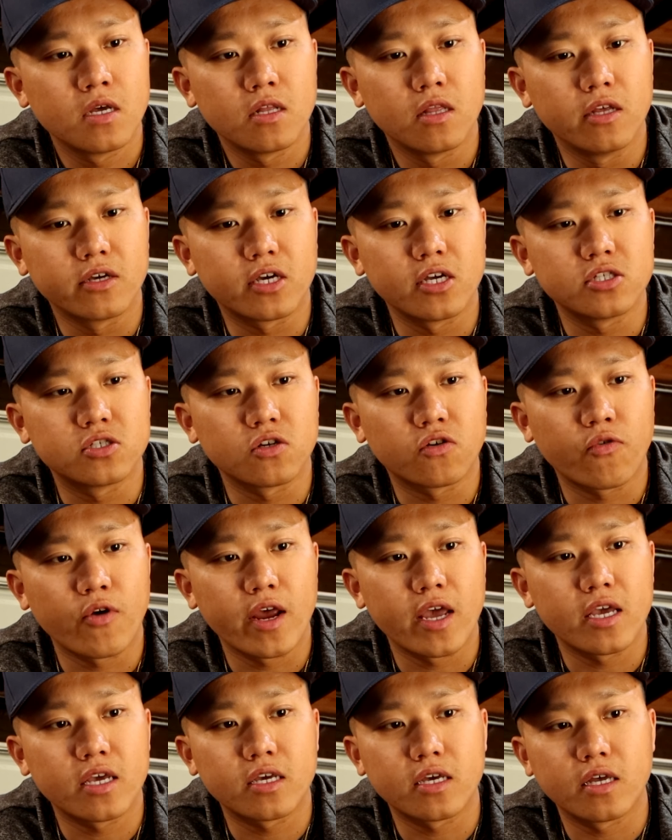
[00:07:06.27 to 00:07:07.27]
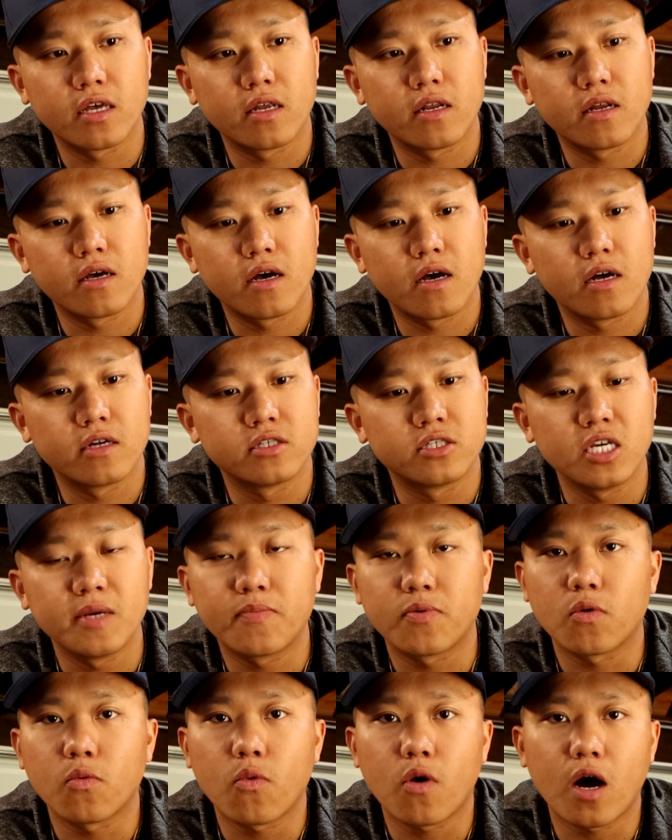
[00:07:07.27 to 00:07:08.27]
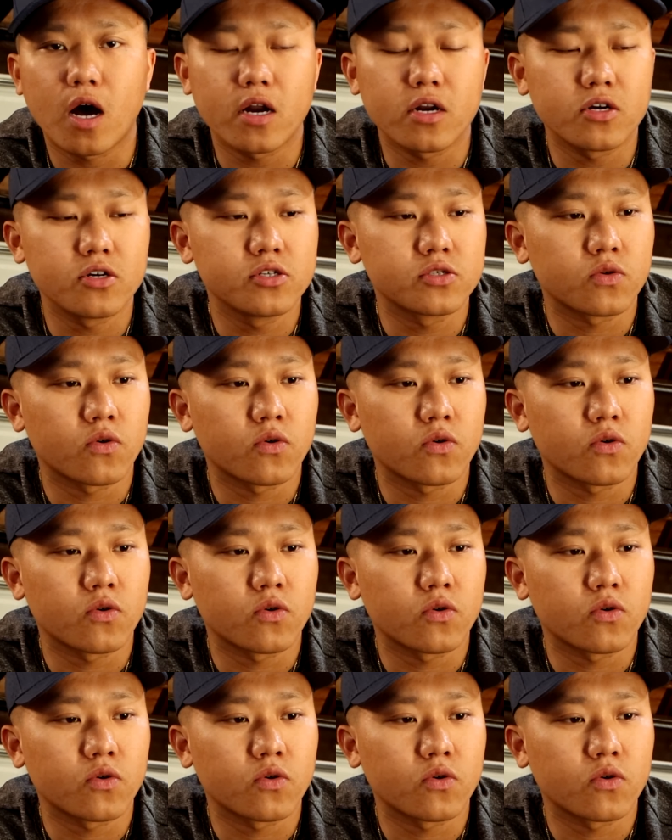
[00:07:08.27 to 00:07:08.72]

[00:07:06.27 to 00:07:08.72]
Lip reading: looking to crank in deeper waters